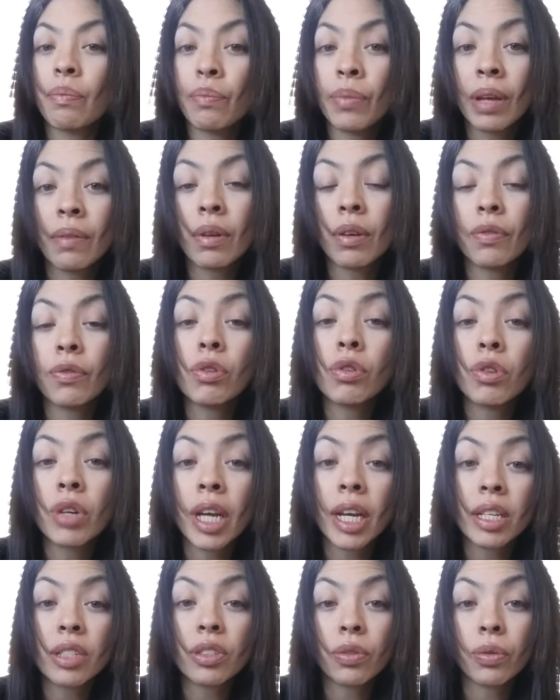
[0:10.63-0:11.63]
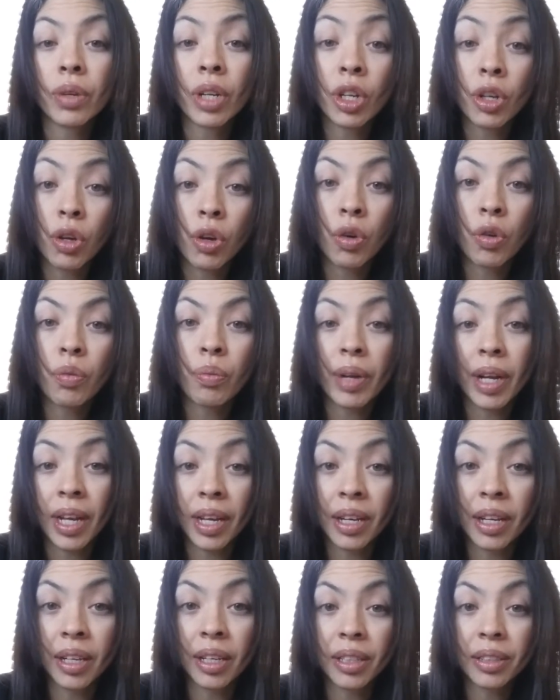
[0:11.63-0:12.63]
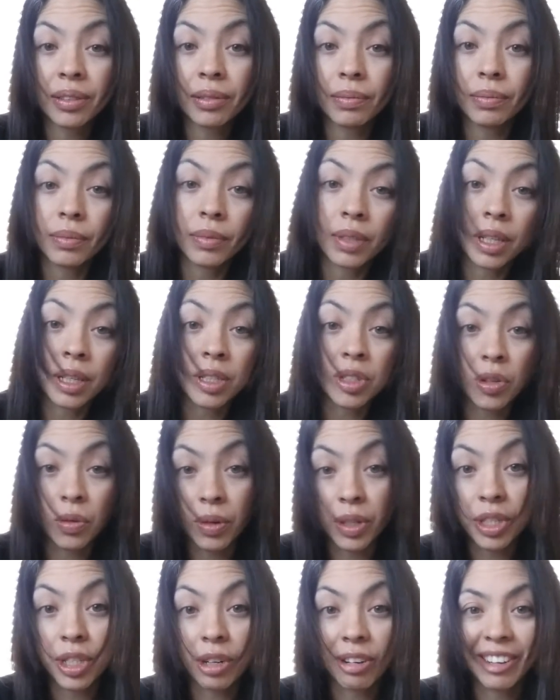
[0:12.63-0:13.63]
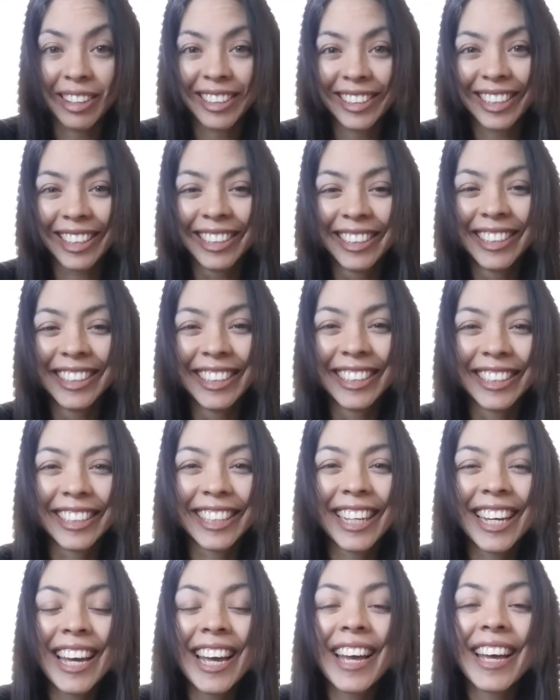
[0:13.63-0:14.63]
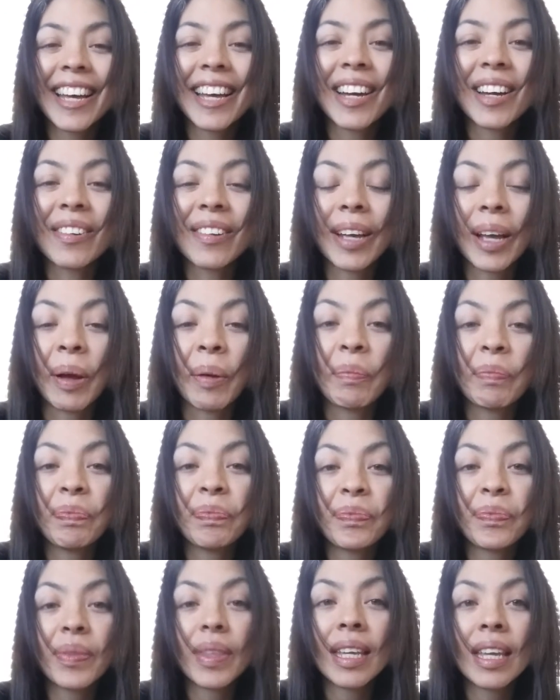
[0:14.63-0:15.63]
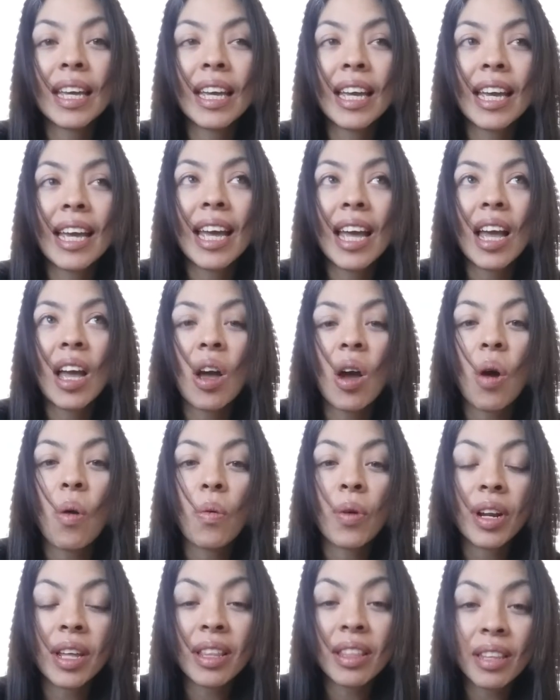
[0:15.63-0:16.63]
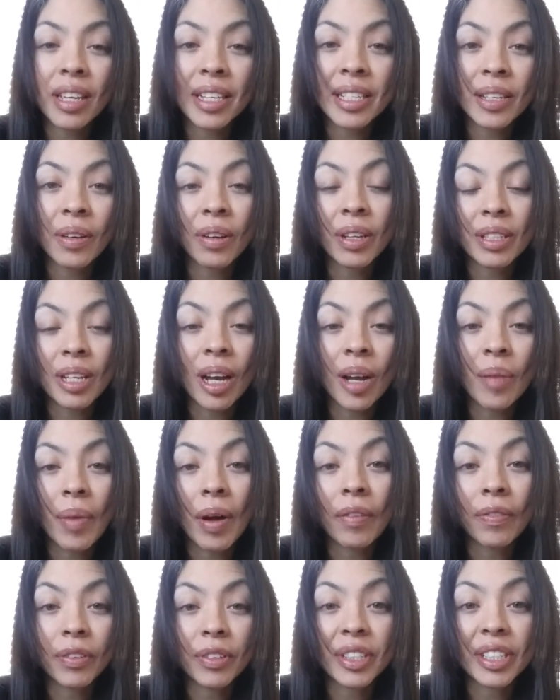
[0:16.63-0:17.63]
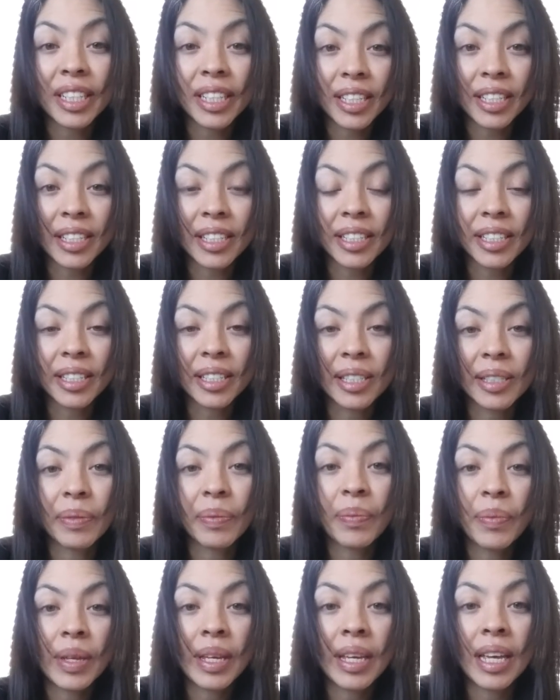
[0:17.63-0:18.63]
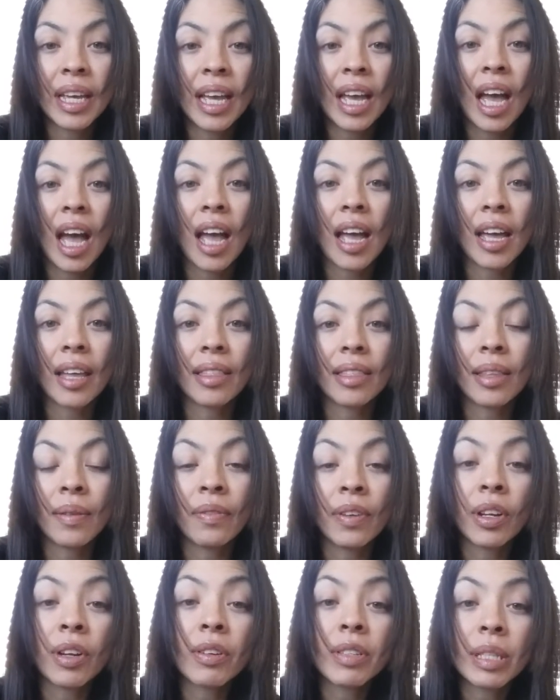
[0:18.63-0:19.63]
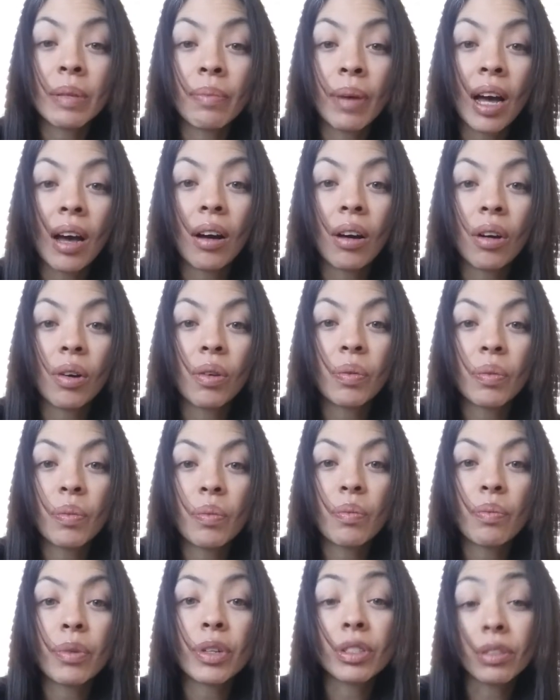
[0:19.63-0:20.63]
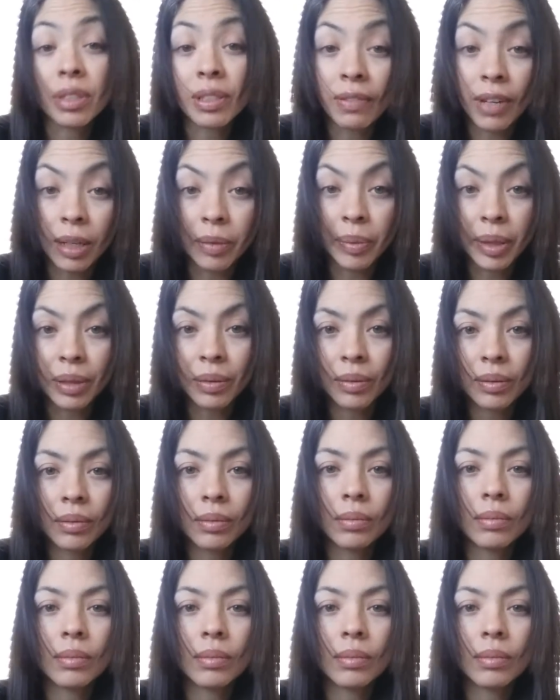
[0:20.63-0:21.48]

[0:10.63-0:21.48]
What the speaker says: Maybe a few of you guys already know, but I didn't, and I still want to share it. Okay, one of the things I want to talk about first is the videos about personal development,